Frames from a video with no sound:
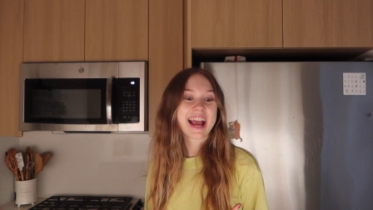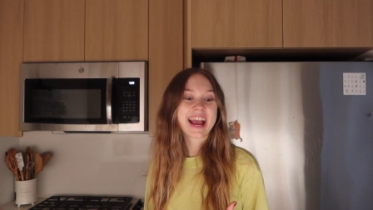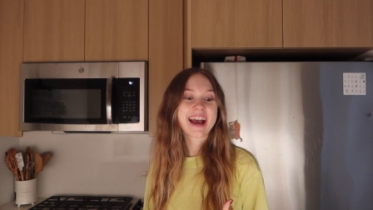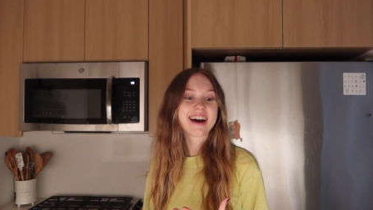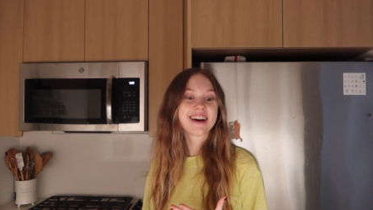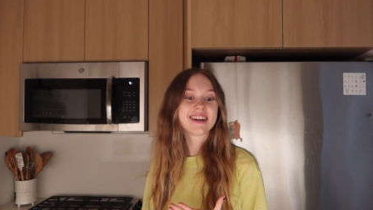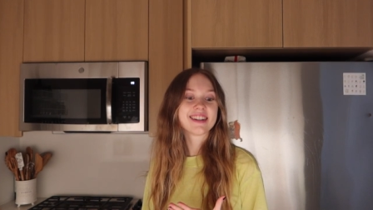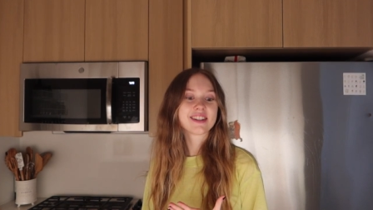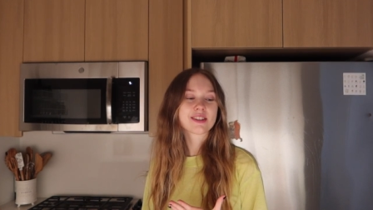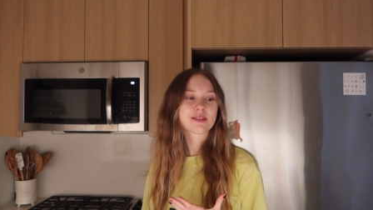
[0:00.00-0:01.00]

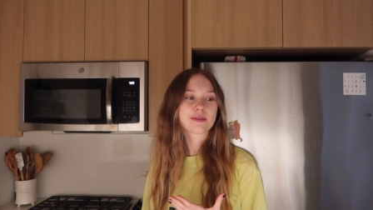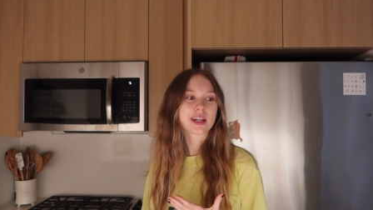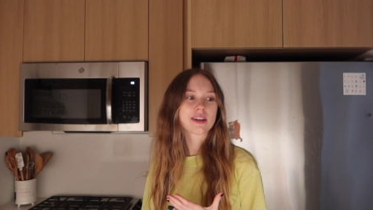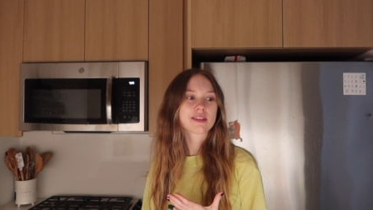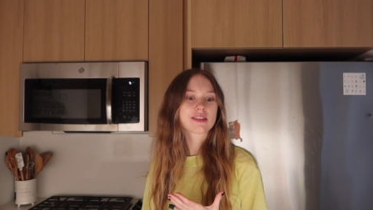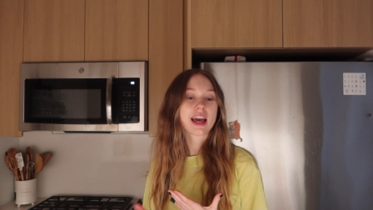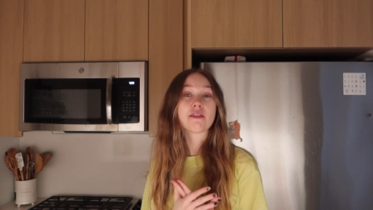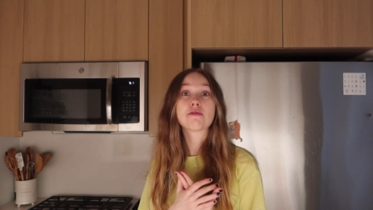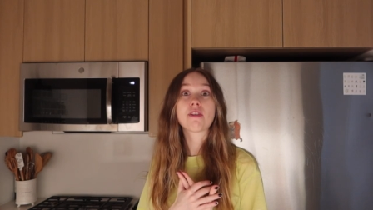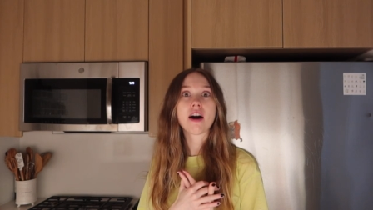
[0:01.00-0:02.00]
And what else?
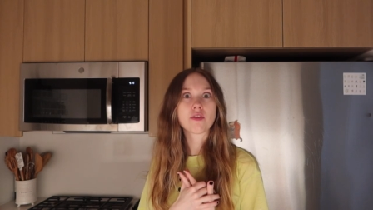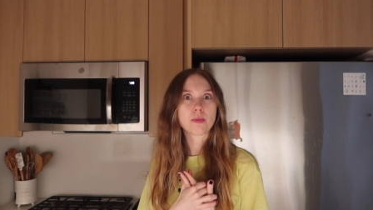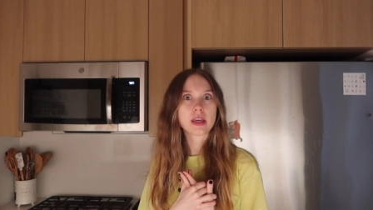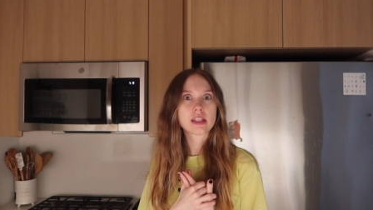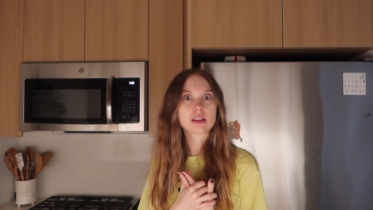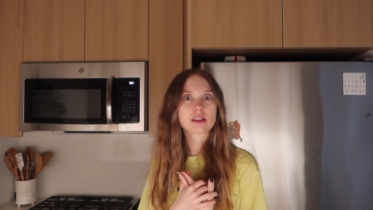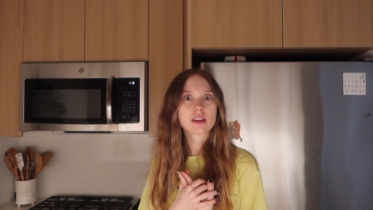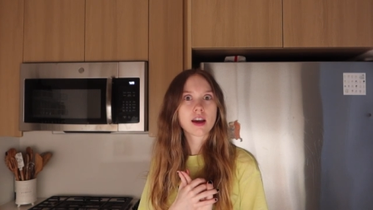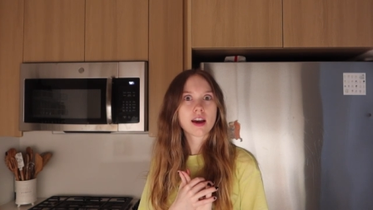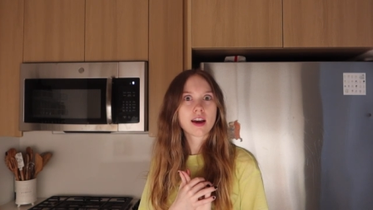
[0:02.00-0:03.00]
And fava
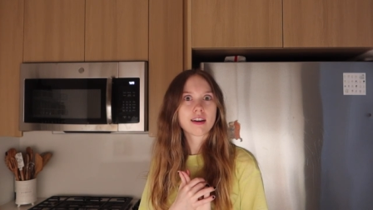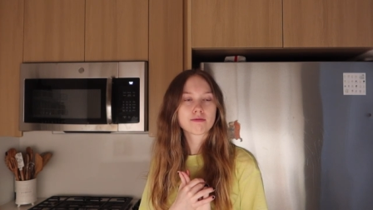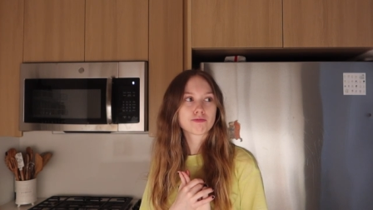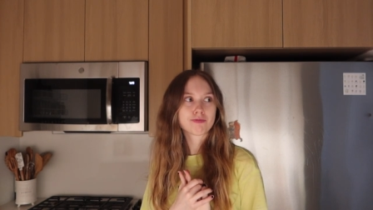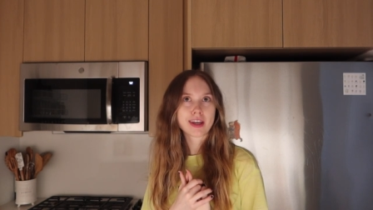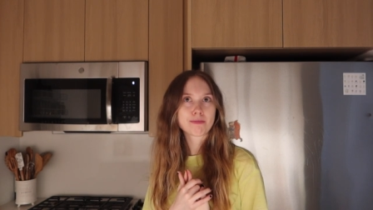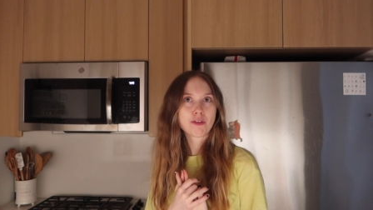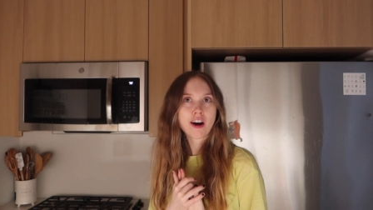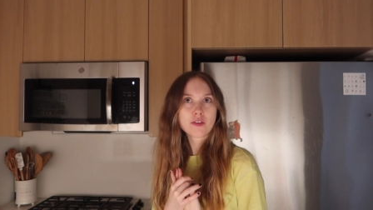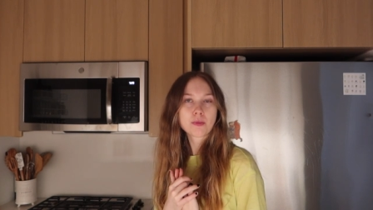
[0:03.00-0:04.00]
beans.
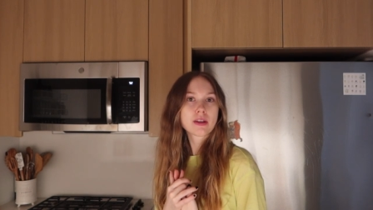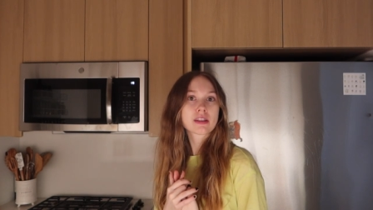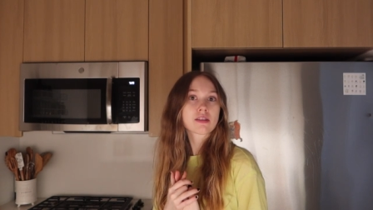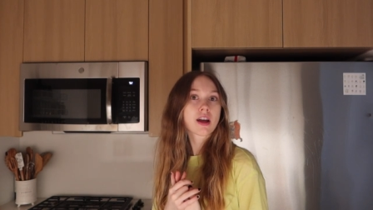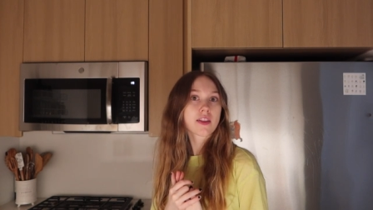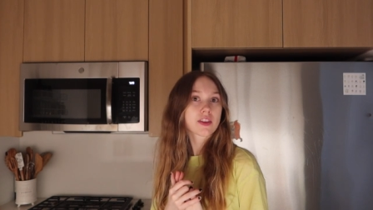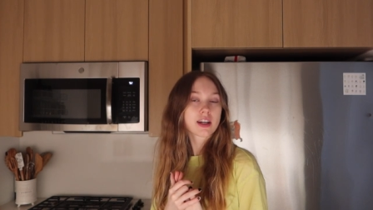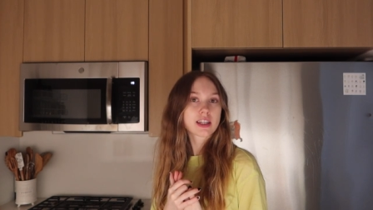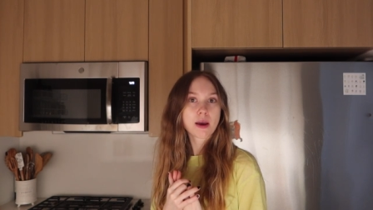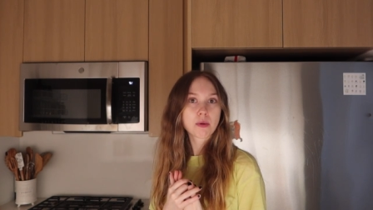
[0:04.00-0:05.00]
Fava beans are not
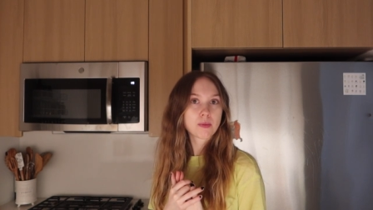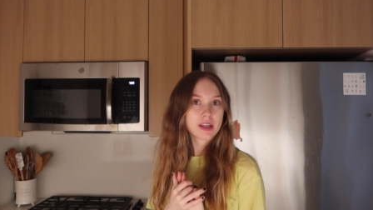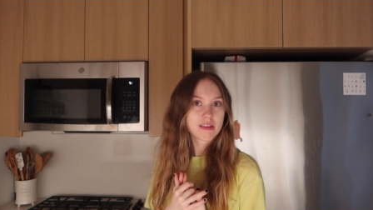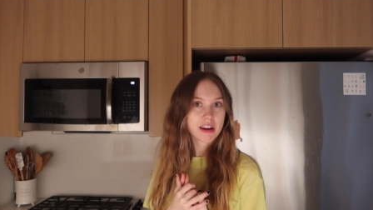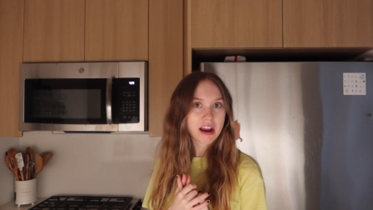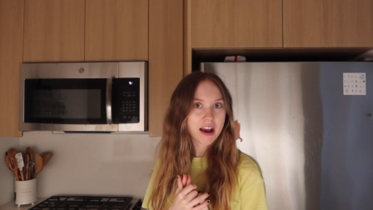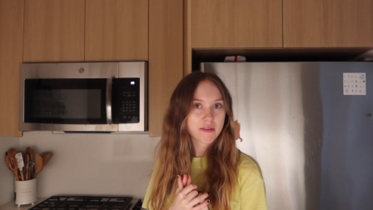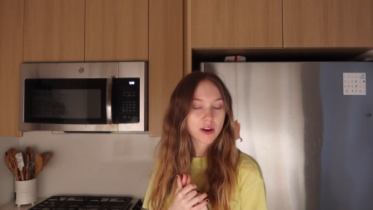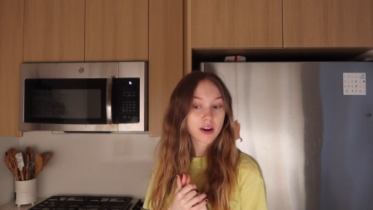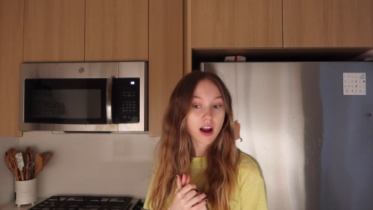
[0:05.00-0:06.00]
a type of bean that I
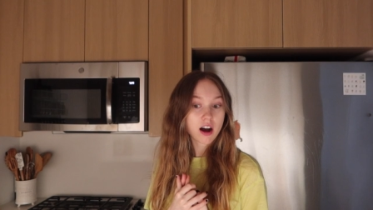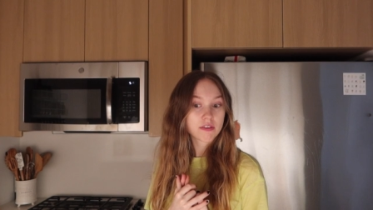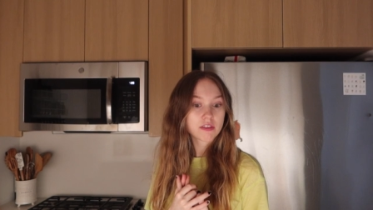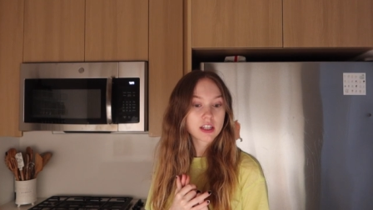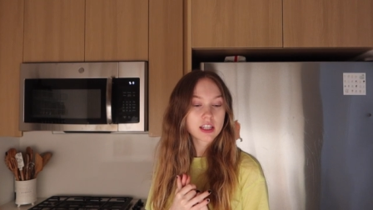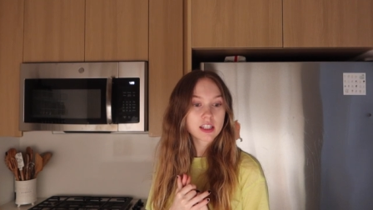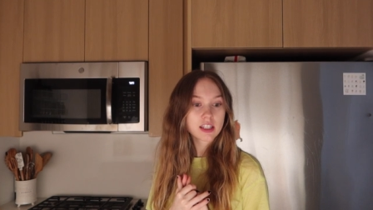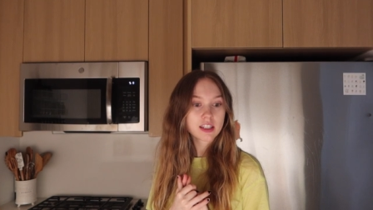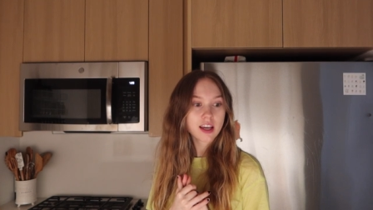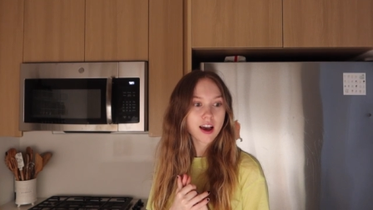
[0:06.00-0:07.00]
have very
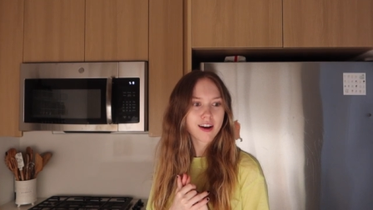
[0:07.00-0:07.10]
often.